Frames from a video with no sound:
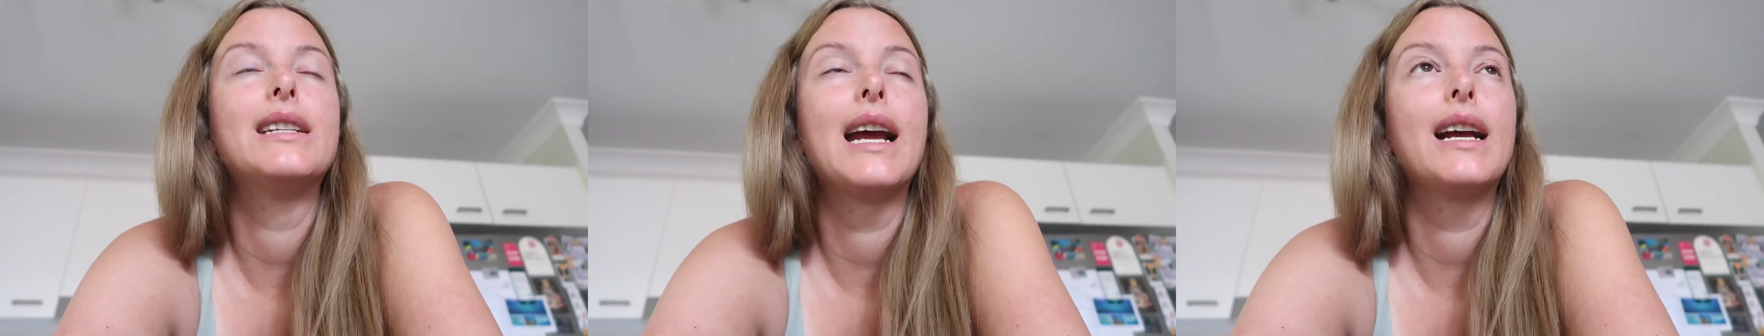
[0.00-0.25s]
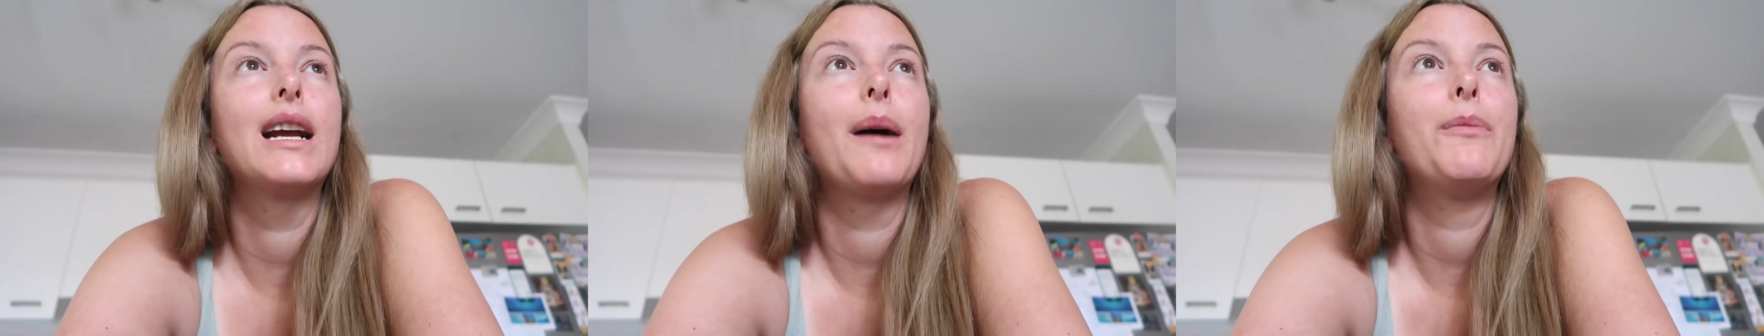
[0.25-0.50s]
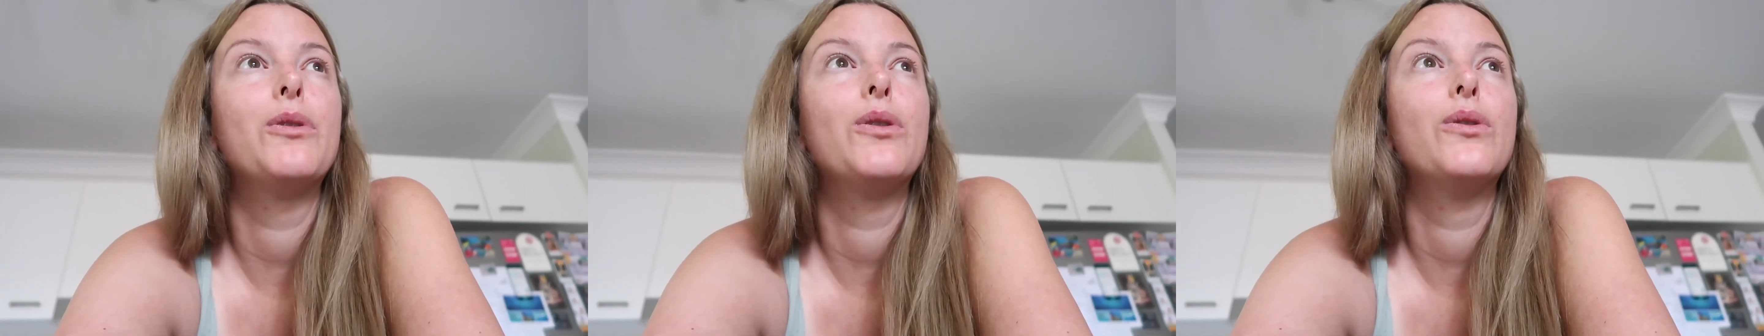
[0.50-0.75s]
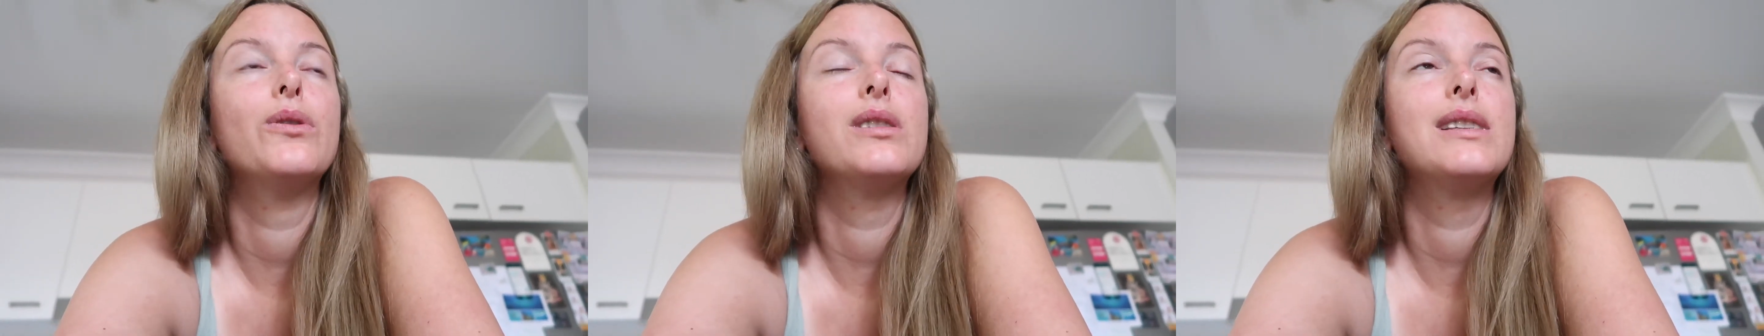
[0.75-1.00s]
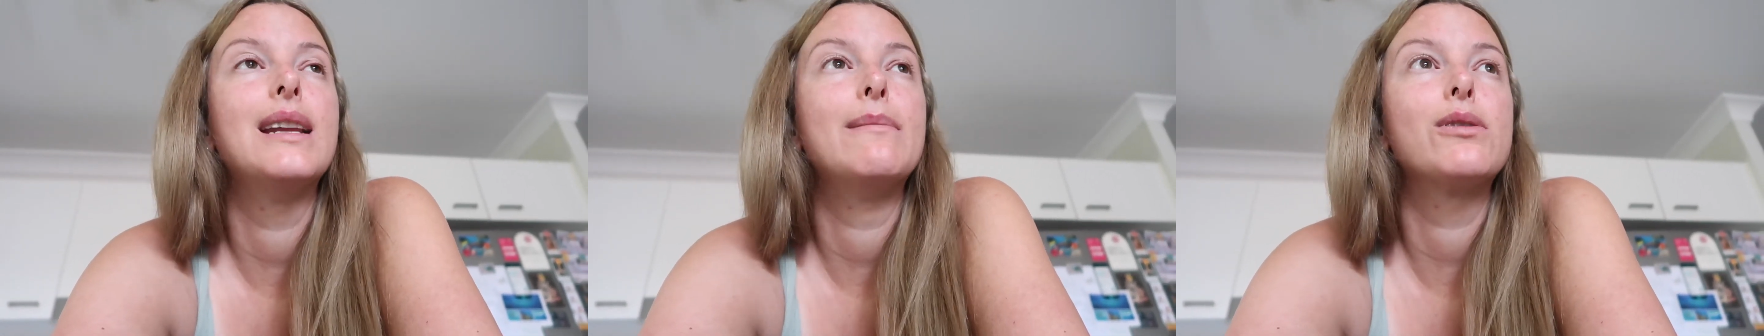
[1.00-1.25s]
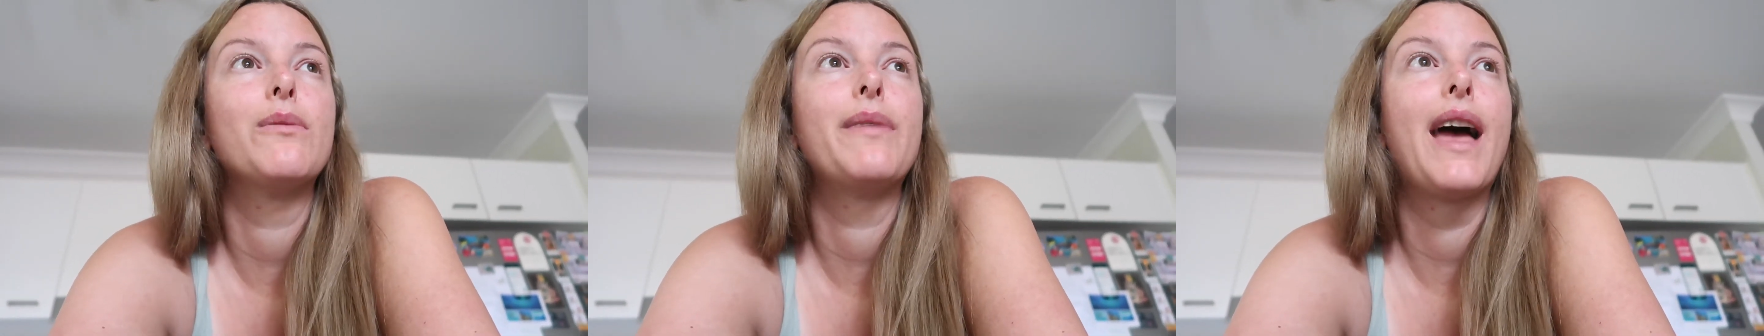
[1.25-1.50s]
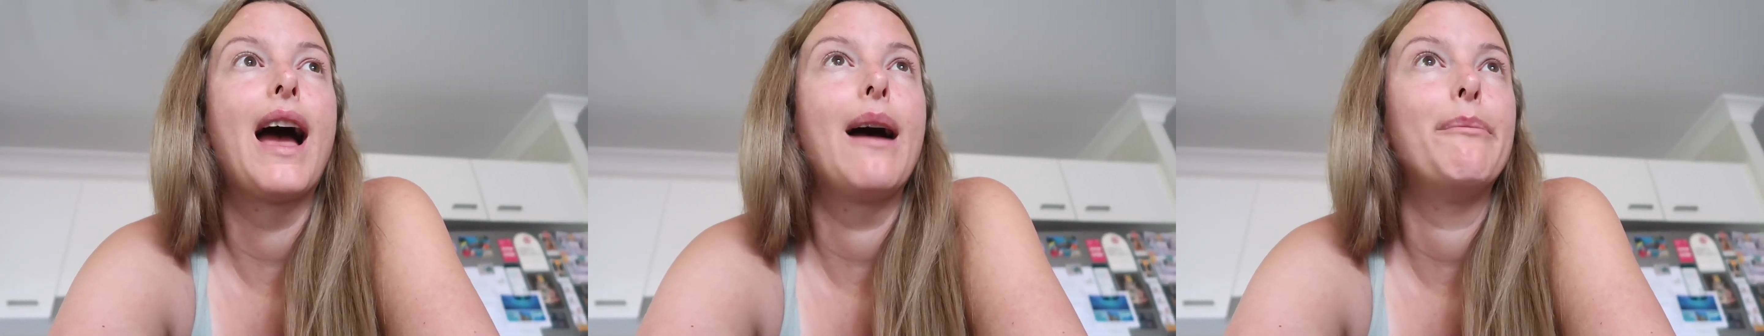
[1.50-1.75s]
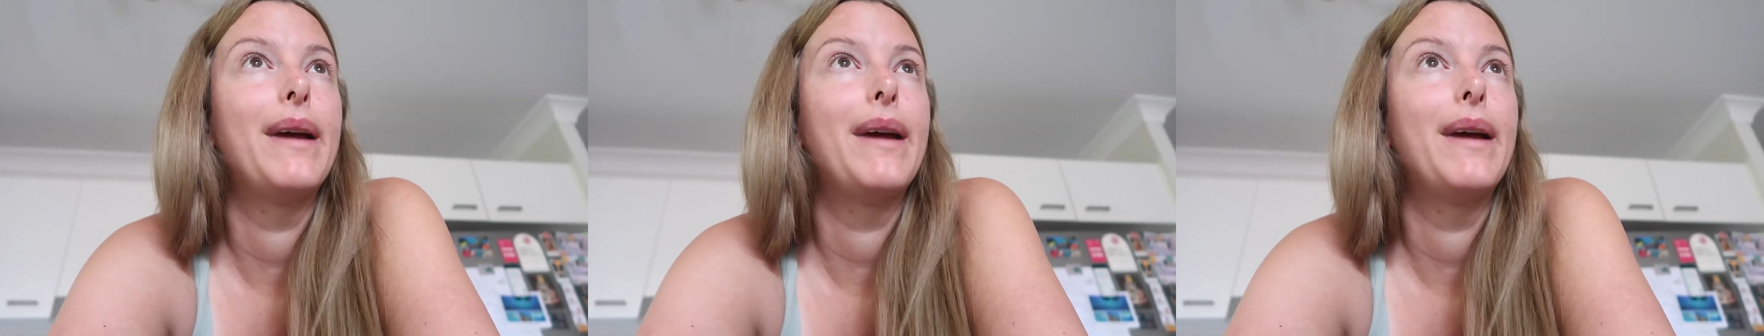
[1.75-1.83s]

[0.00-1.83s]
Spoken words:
Take a couple snips from that,